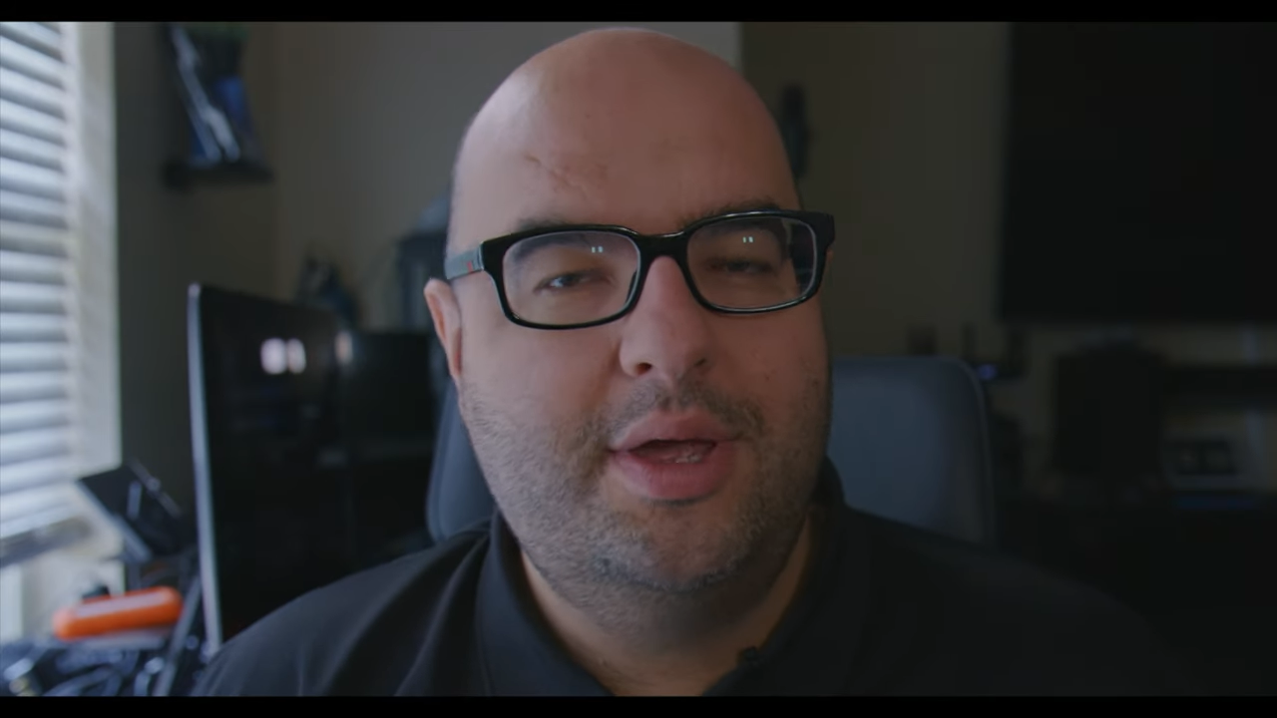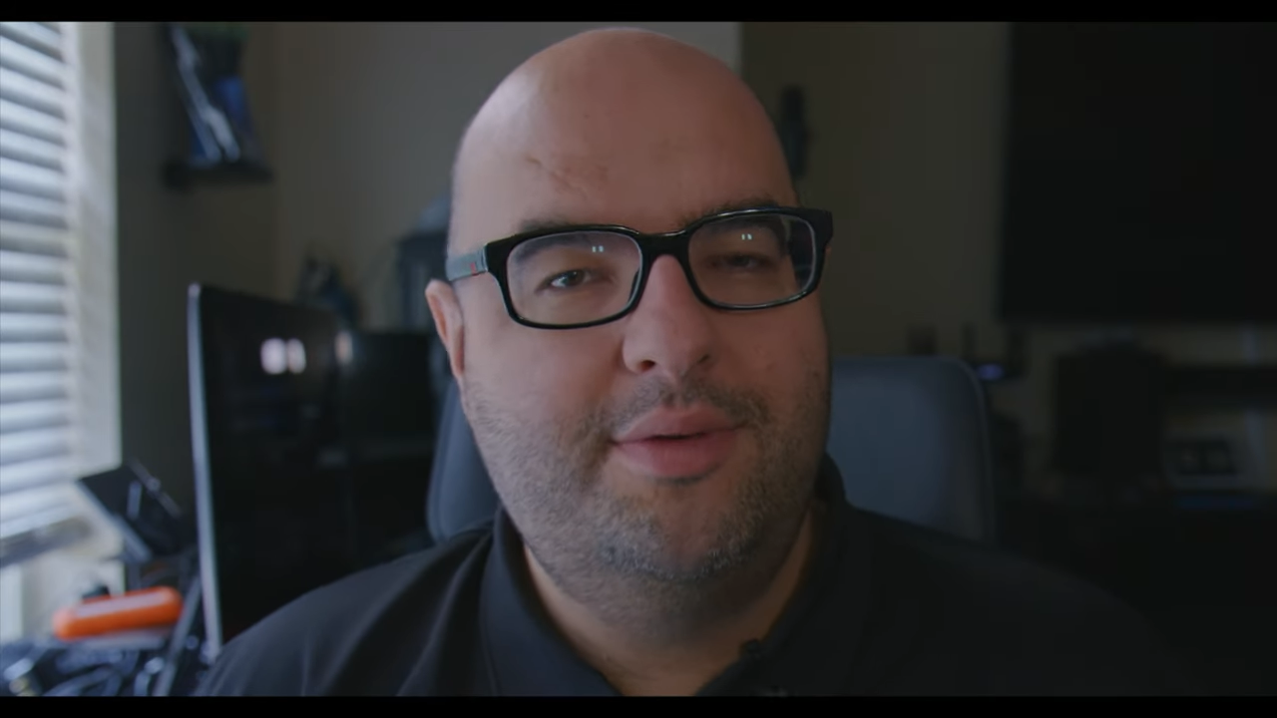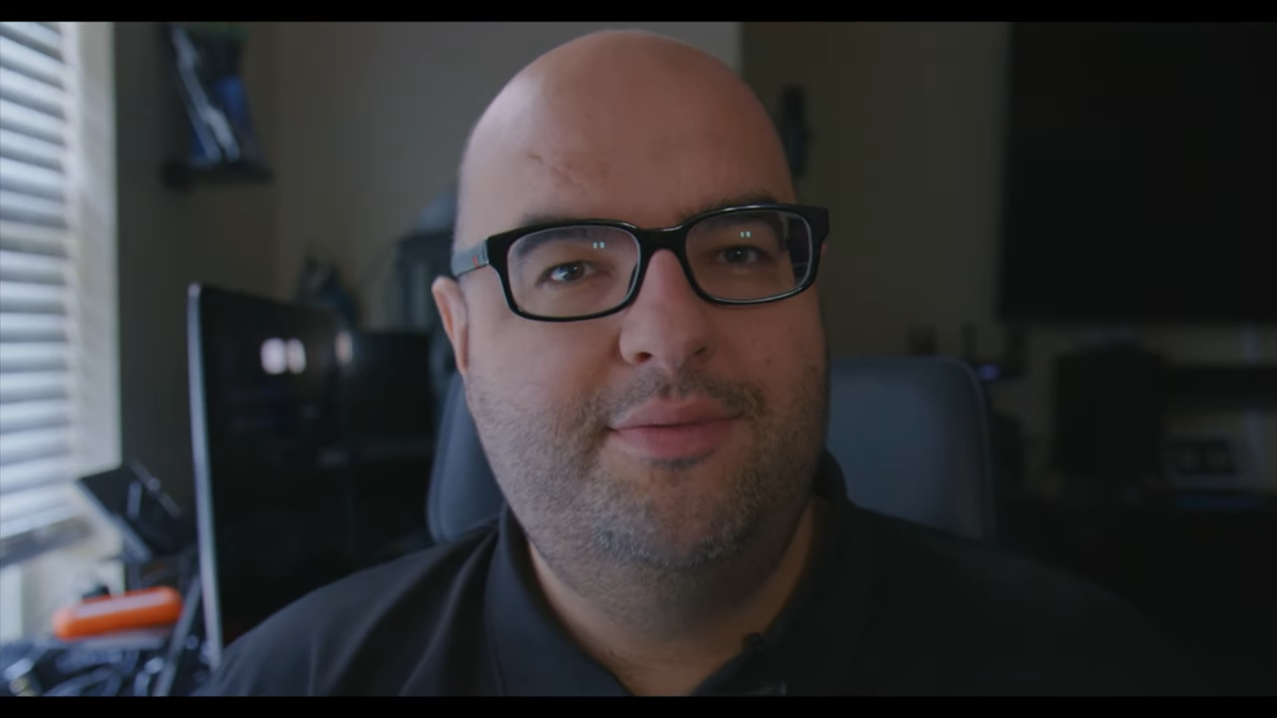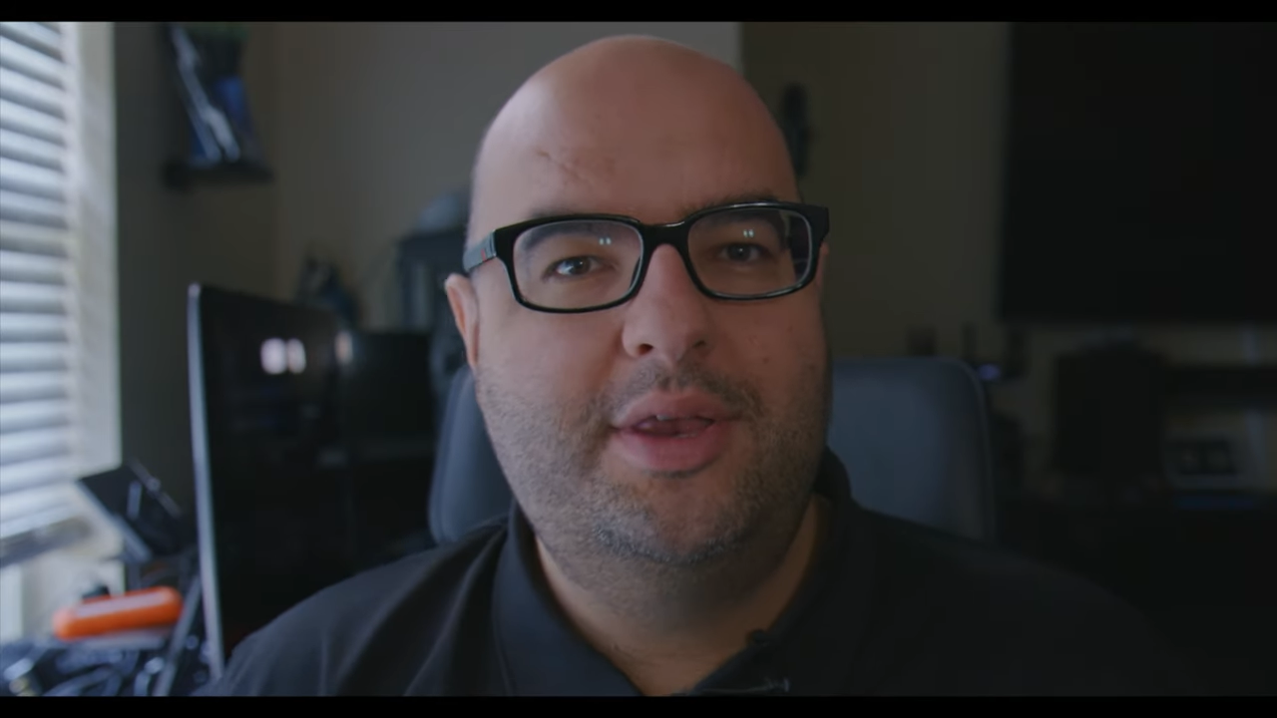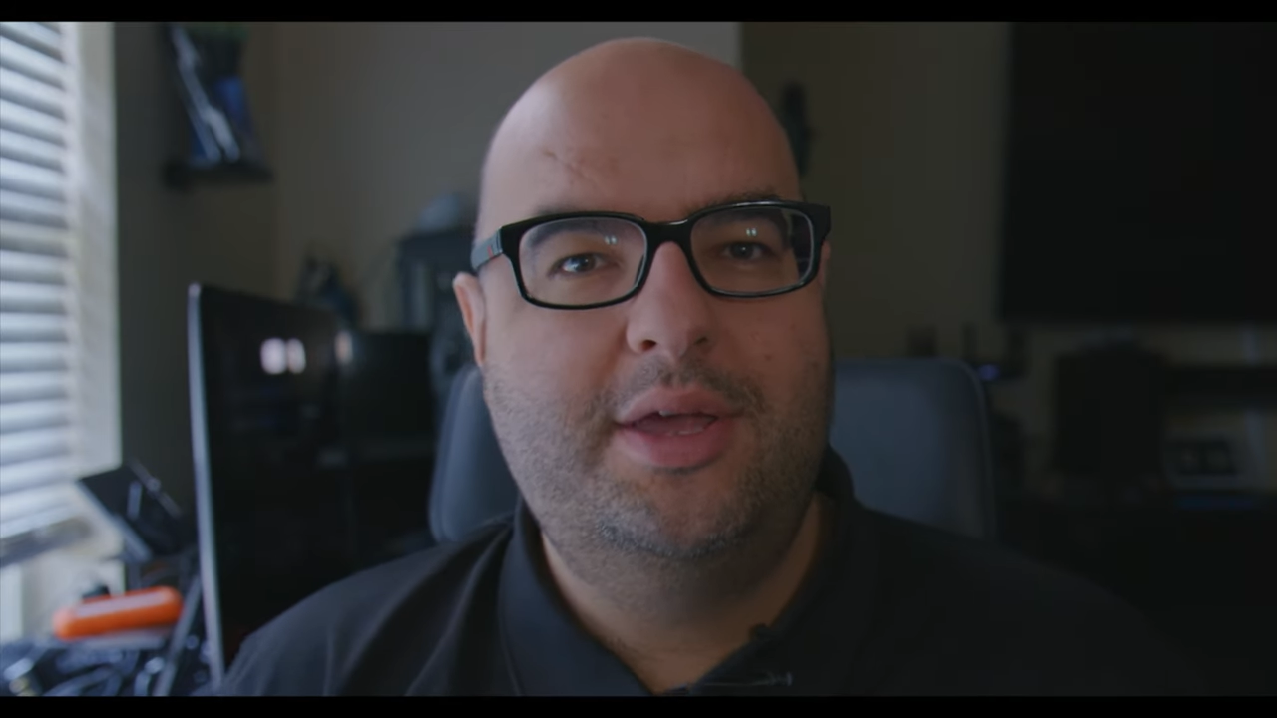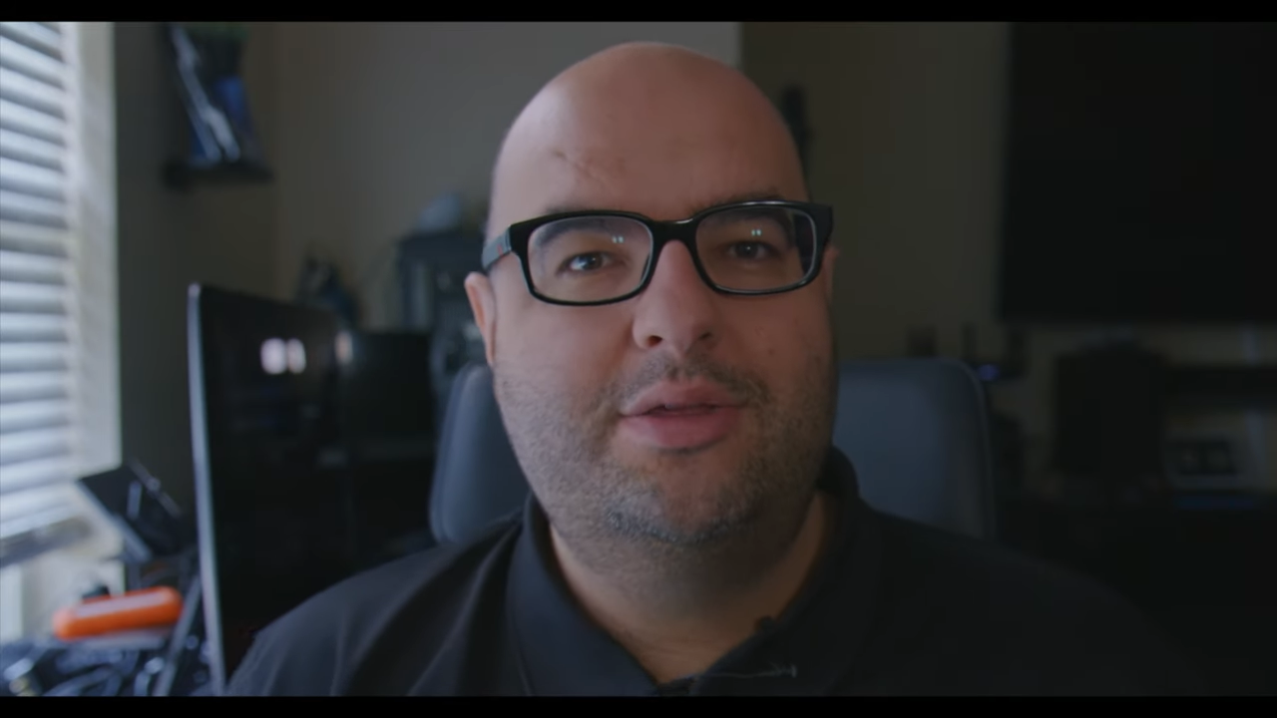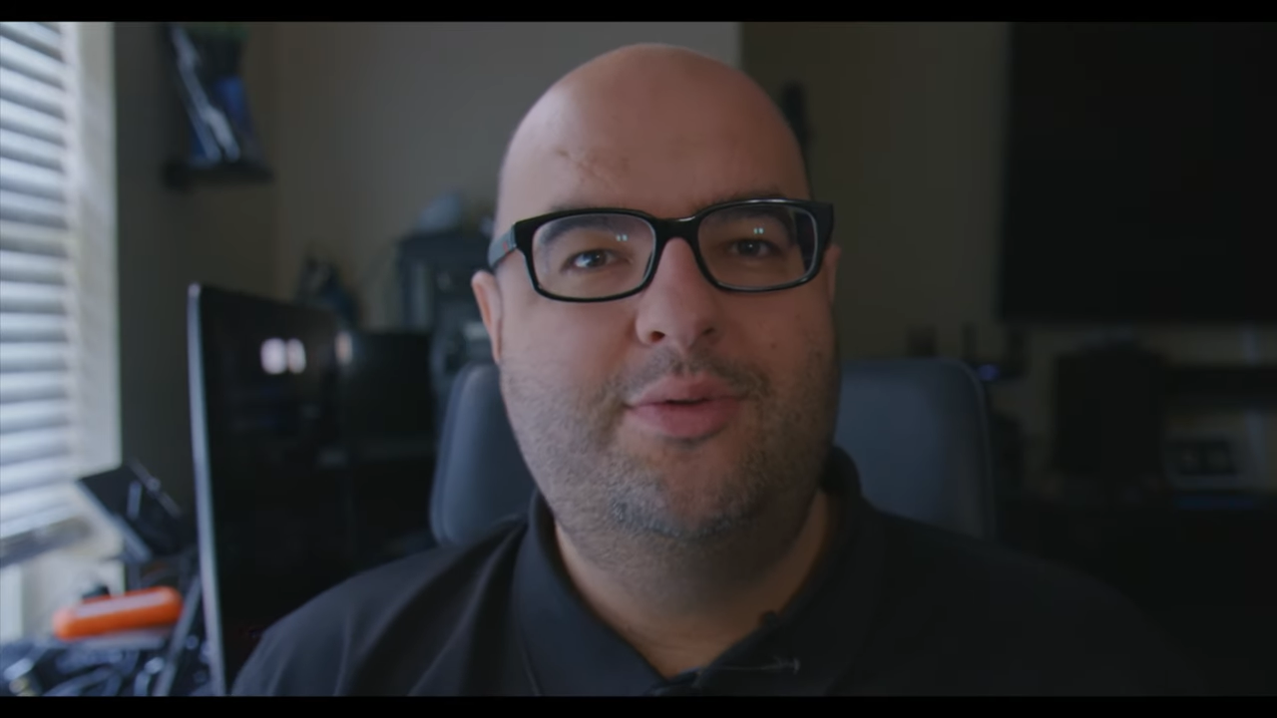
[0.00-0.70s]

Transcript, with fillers: NVIDIA